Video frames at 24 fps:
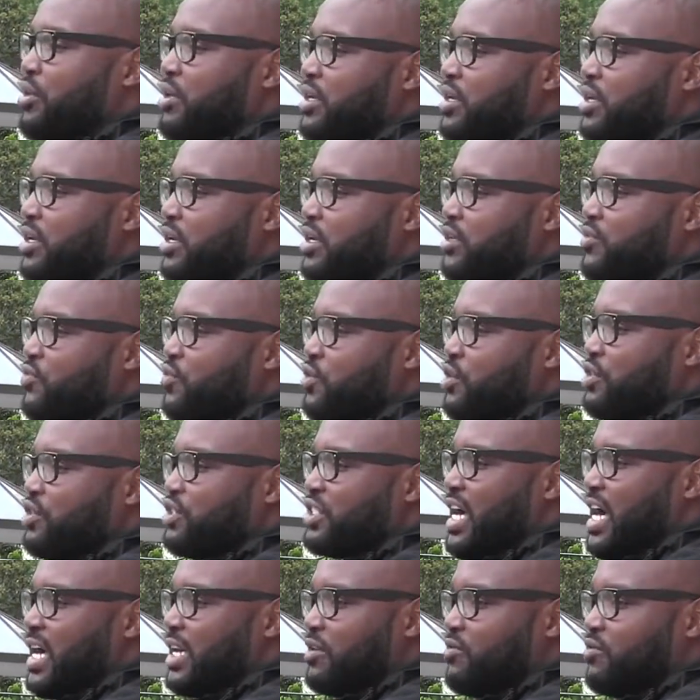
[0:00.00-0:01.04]
it is for a
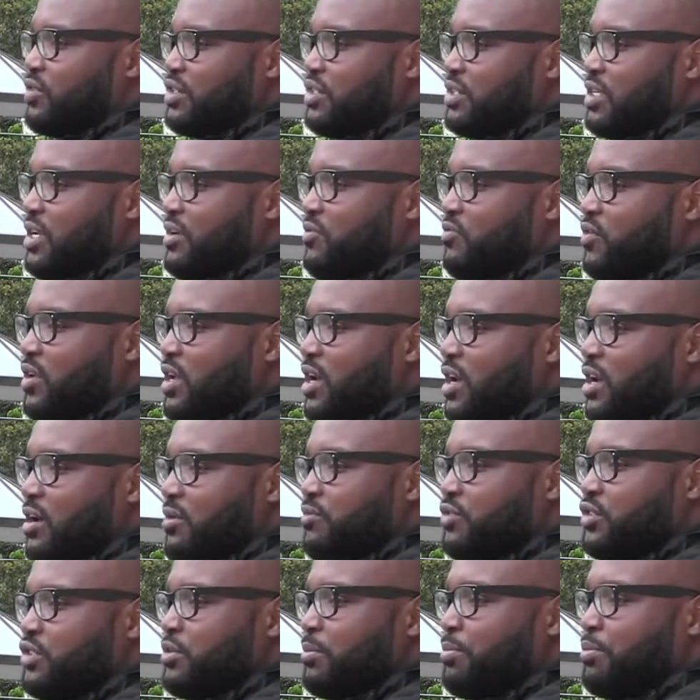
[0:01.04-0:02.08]
child to receive
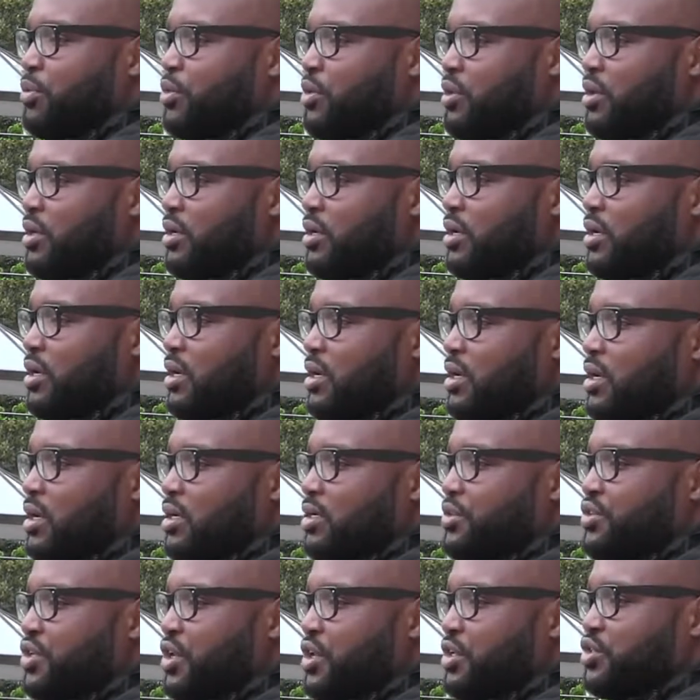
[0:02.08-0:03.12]
love, support,
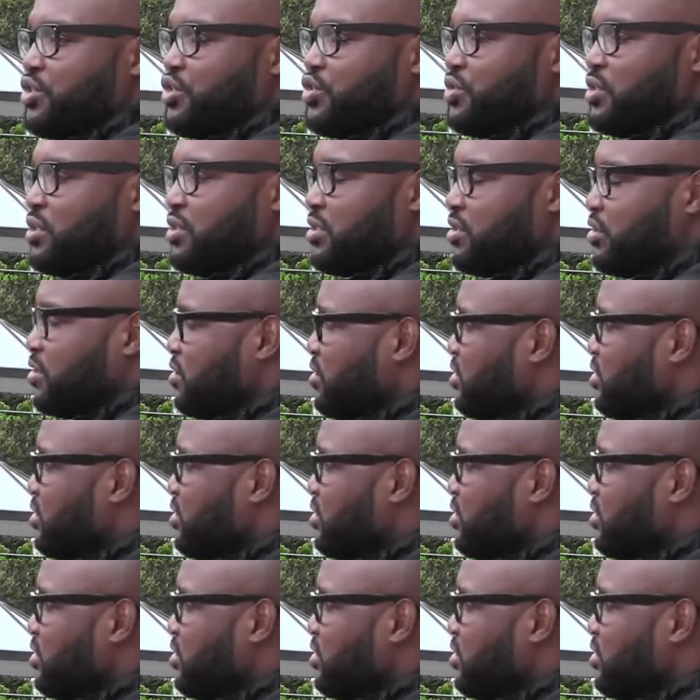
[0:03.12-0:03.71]
nurturance,